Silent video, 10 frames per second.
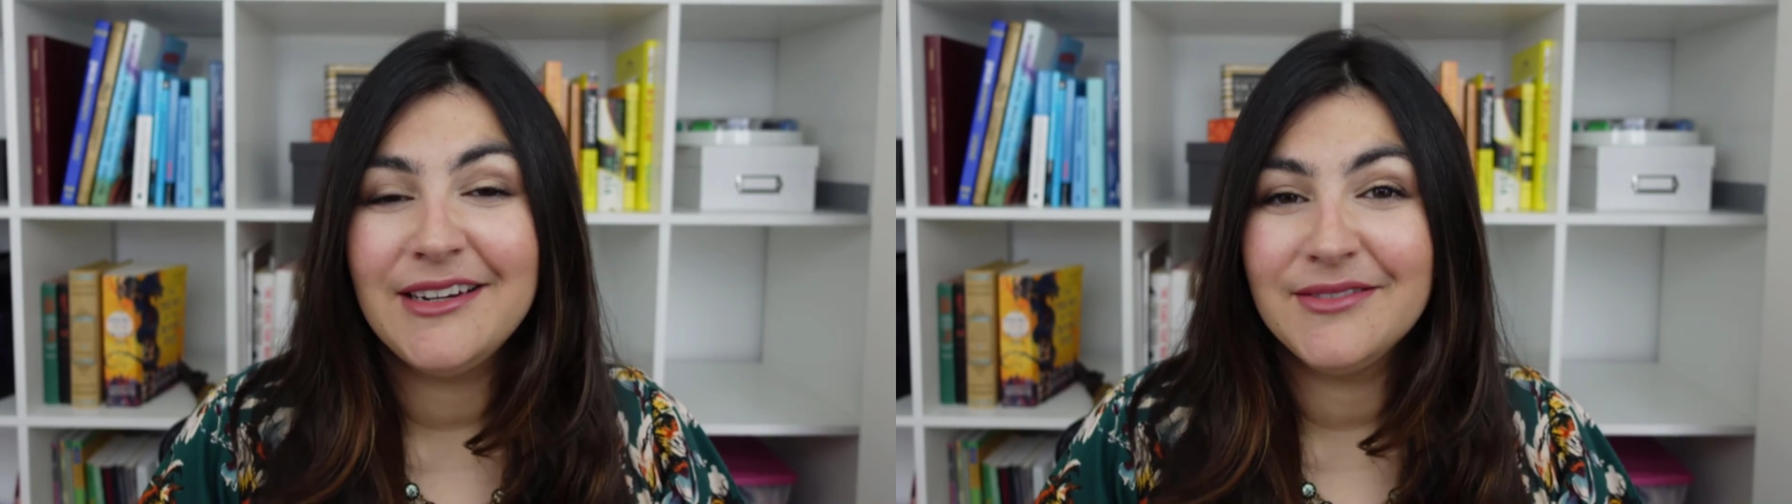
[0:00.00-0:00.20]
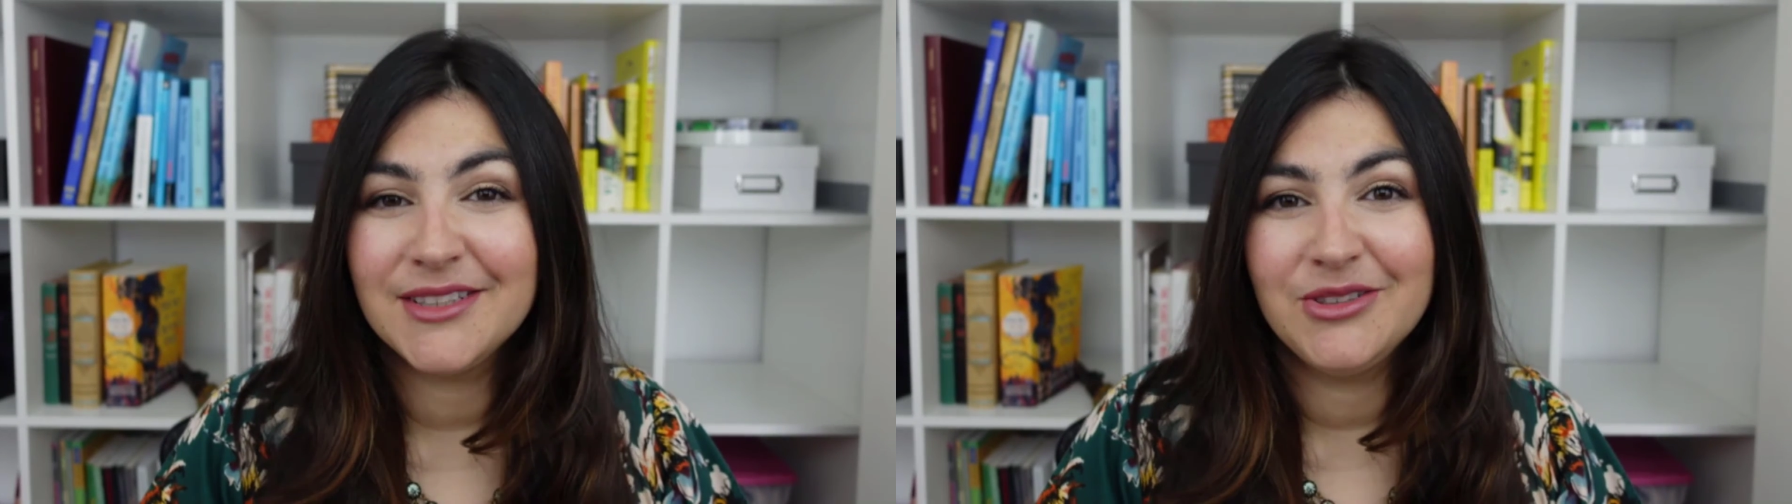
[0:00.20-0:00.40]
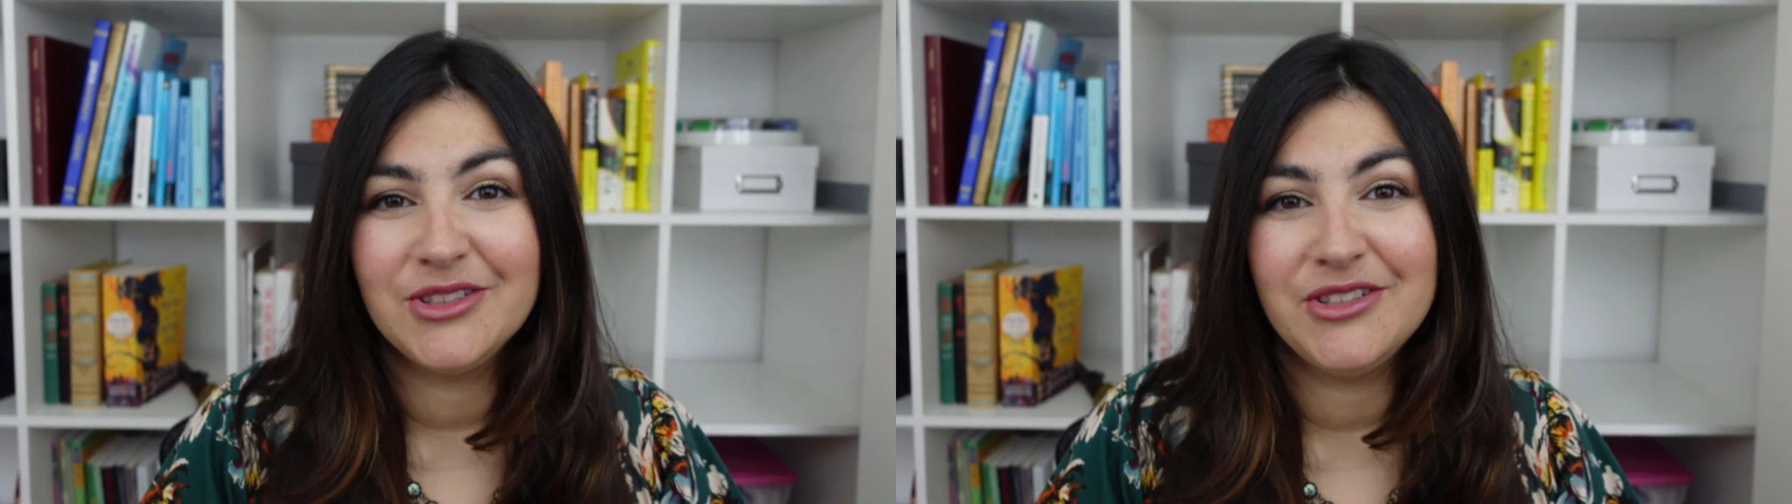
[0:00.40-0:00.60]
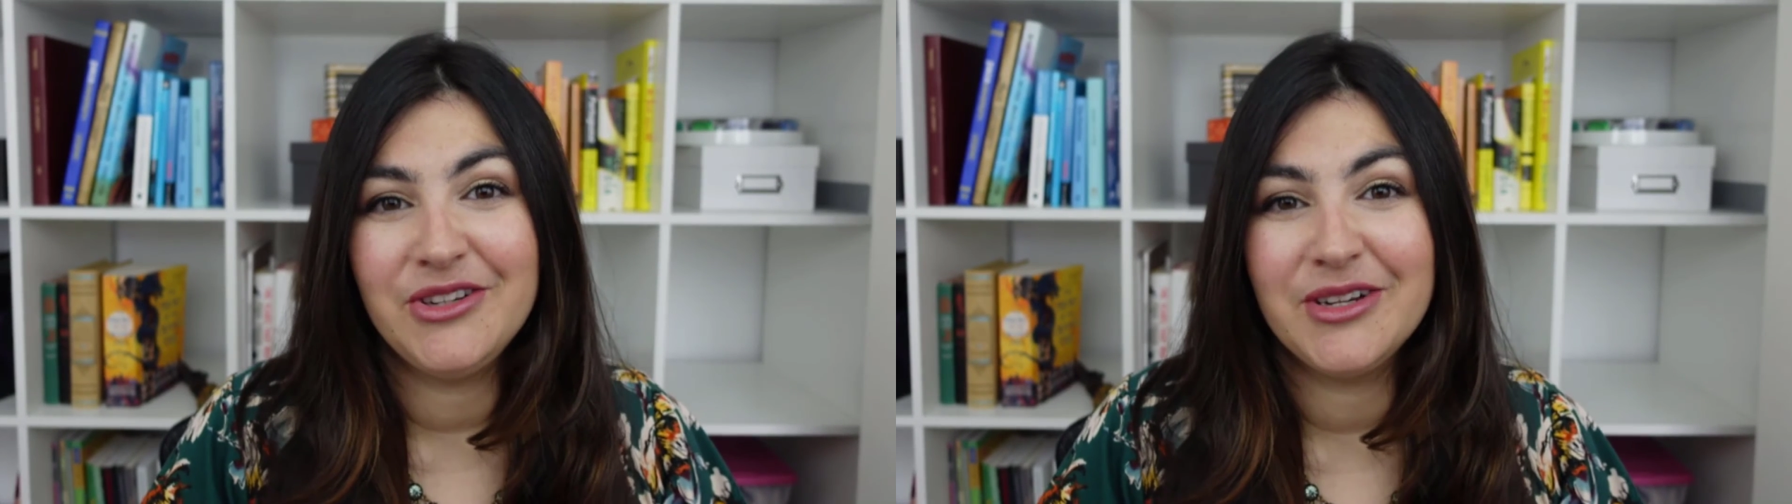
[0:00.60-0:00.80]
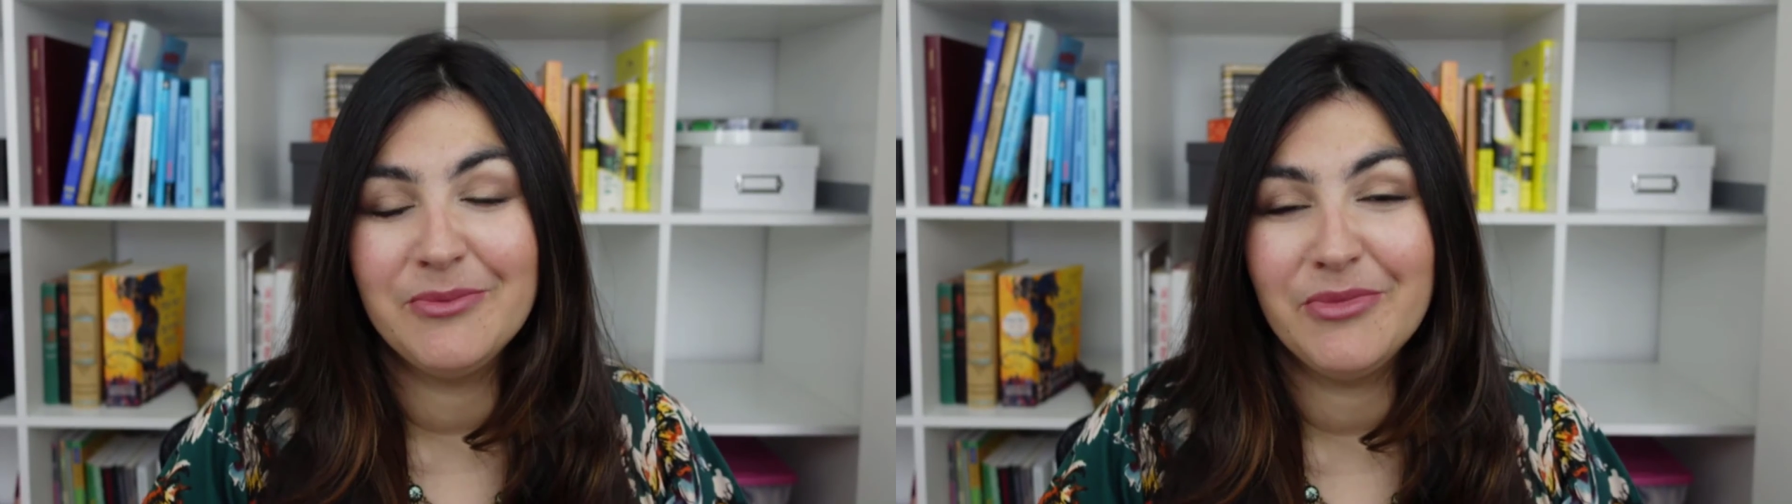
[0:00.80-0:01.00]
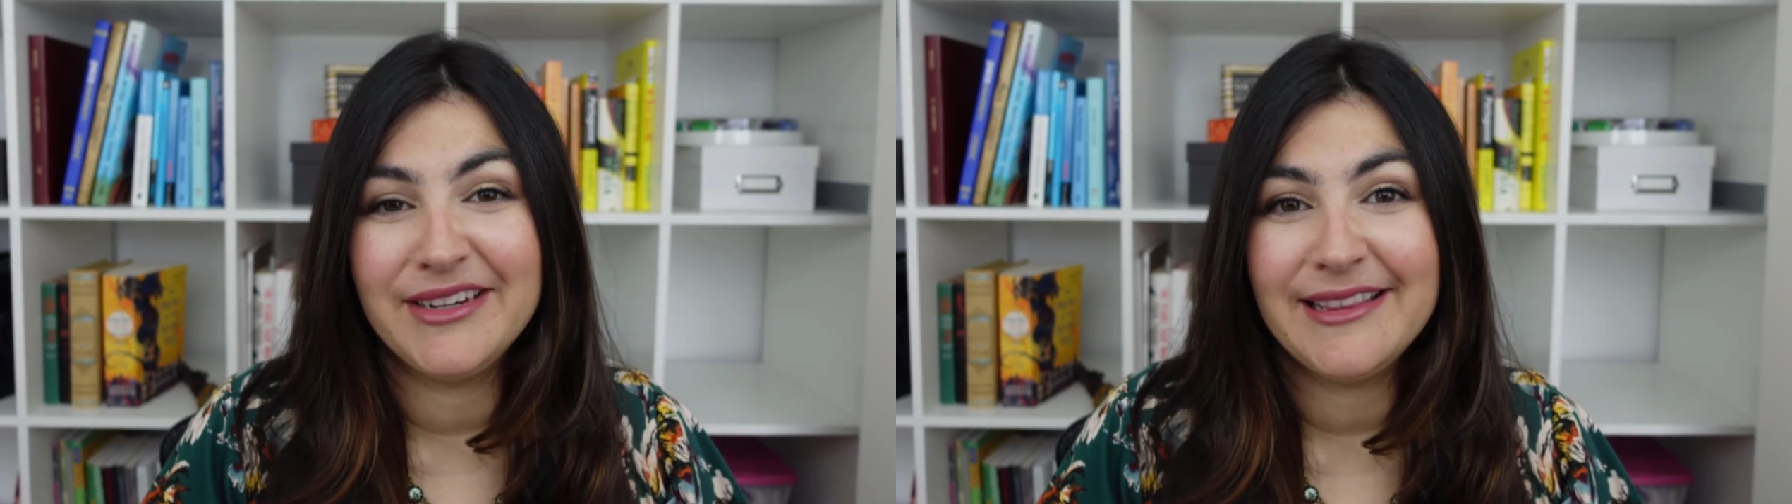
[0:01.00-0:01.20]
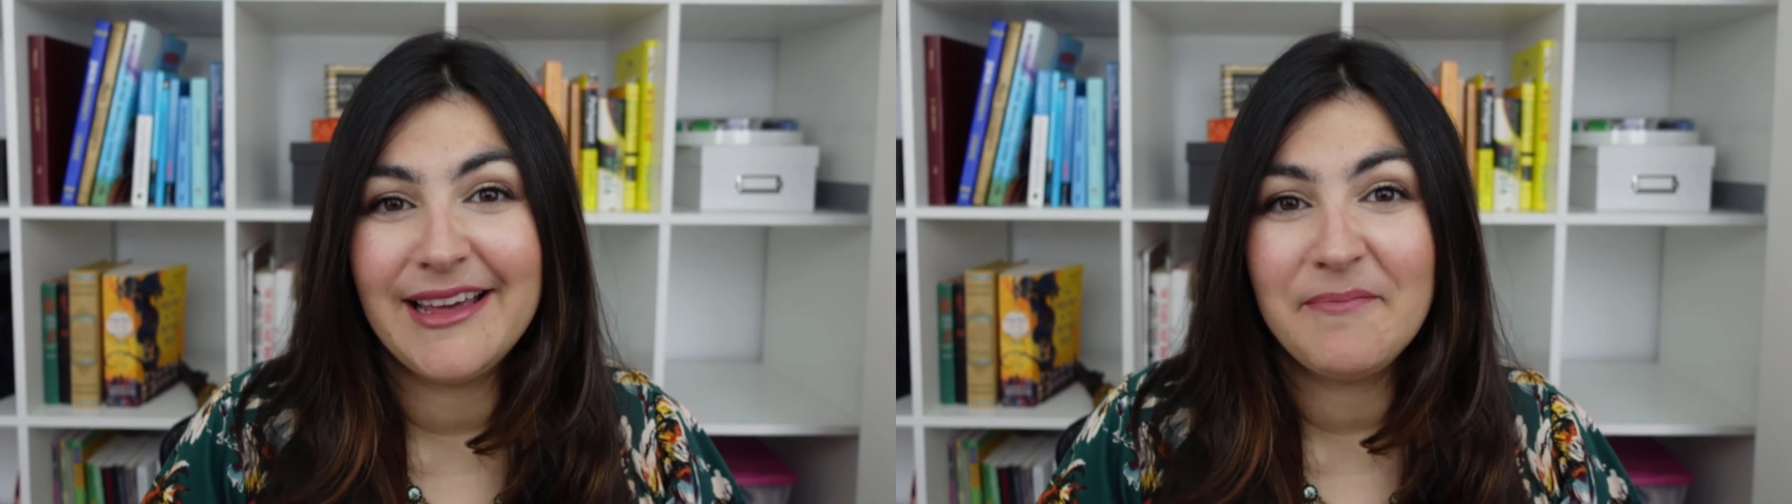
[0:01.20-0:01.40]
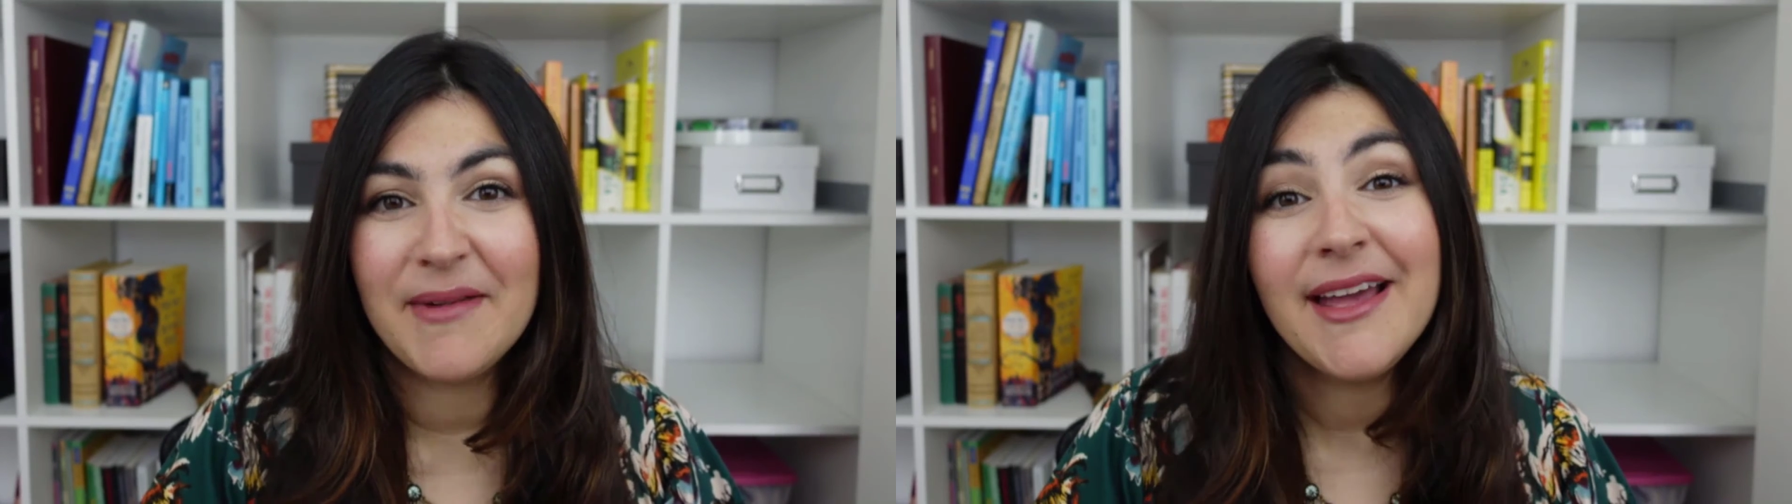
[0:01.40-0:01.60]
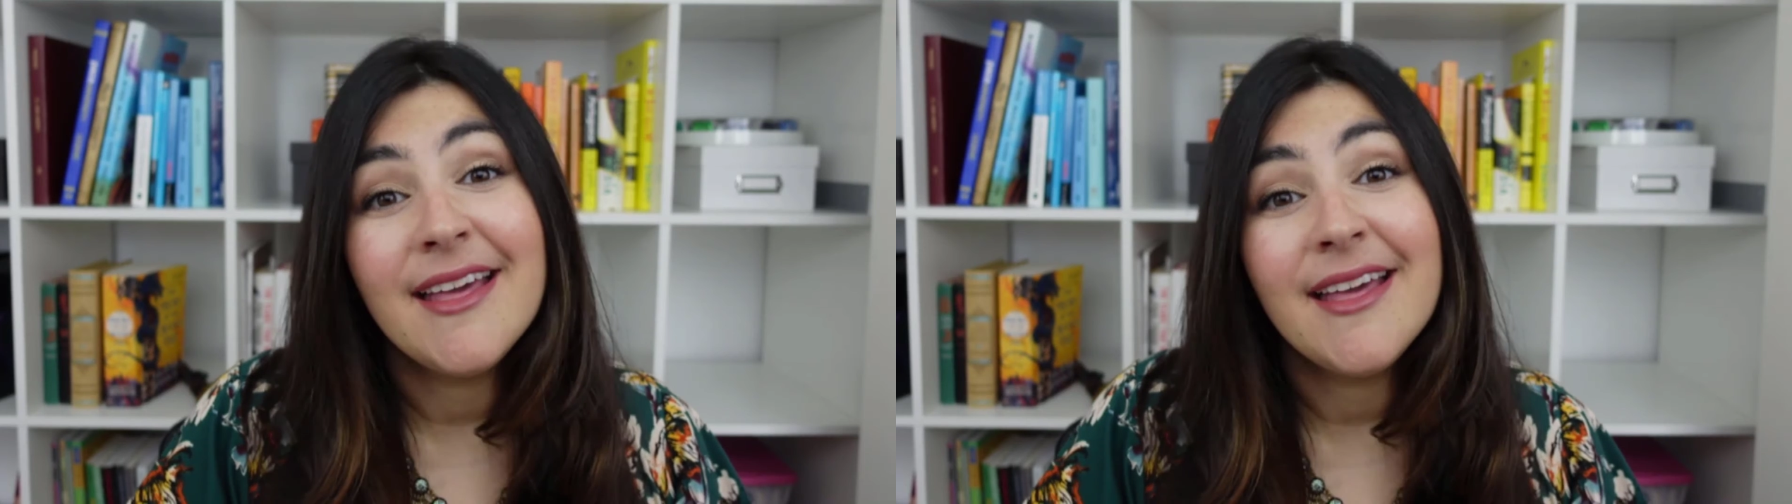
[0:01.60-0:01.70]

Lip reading: solutions you can bring to them.